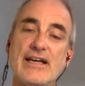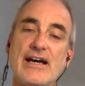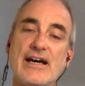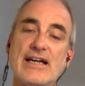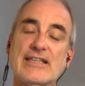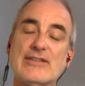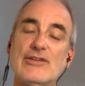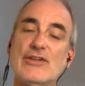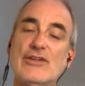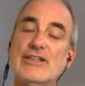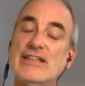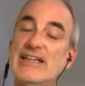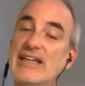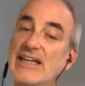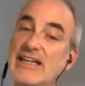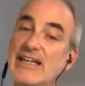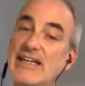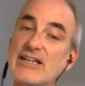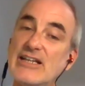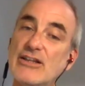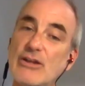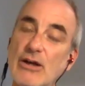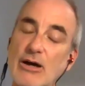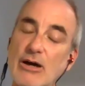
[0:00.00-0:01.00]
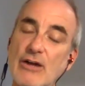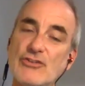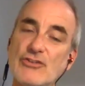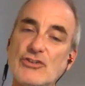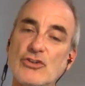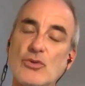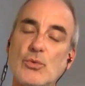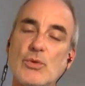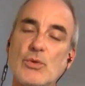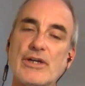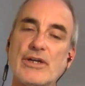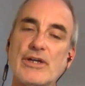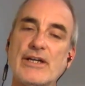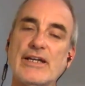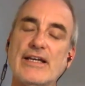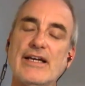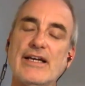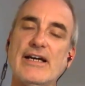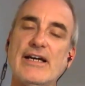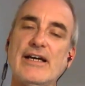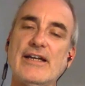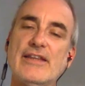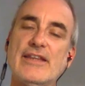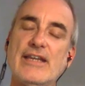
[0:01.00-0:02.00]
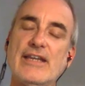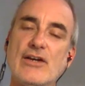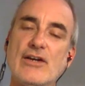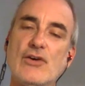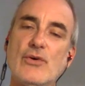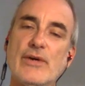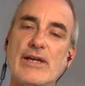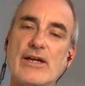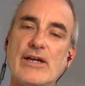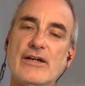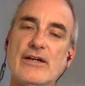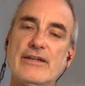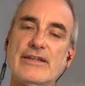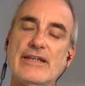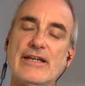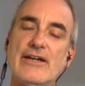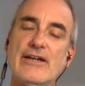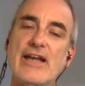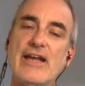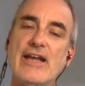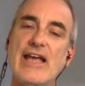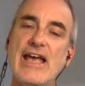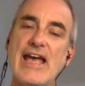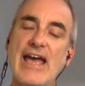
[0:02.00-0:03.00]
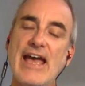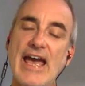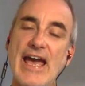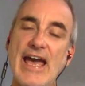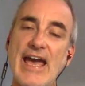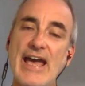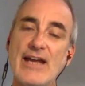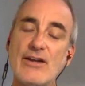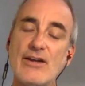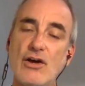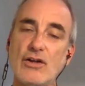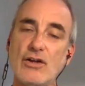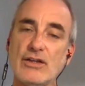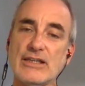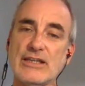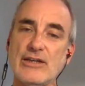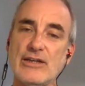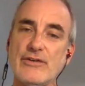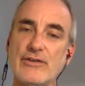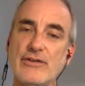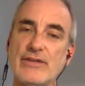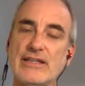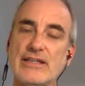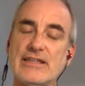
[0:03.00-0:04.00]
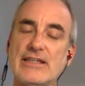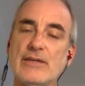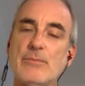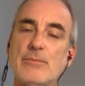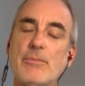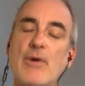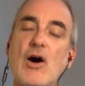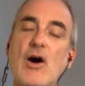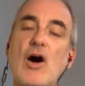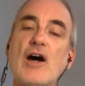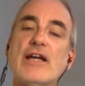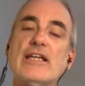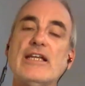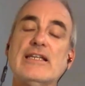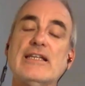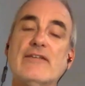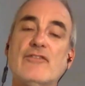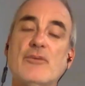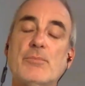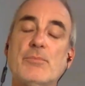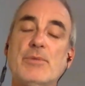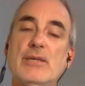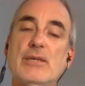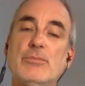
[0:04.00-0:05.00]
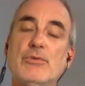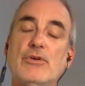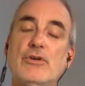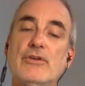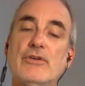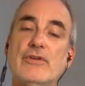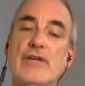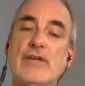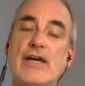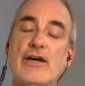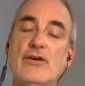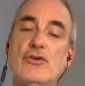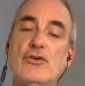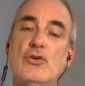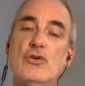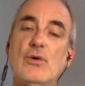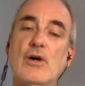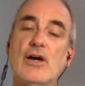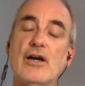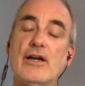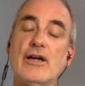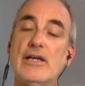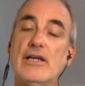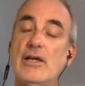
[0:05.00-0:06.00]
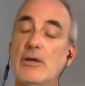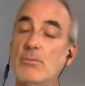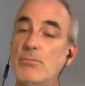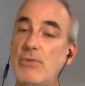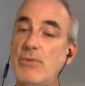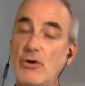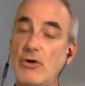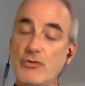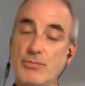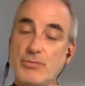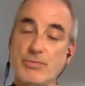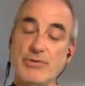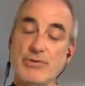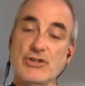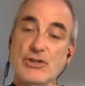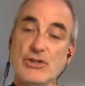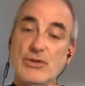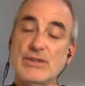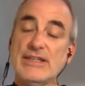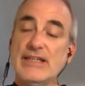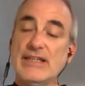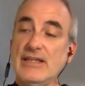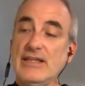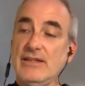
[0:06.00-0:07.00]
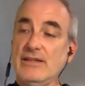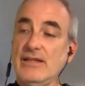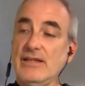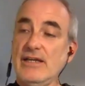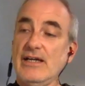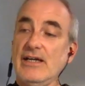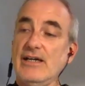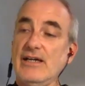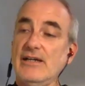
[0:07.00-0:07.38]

So there's an ideological thing going on there, and also that the bodies of the people who are both producing,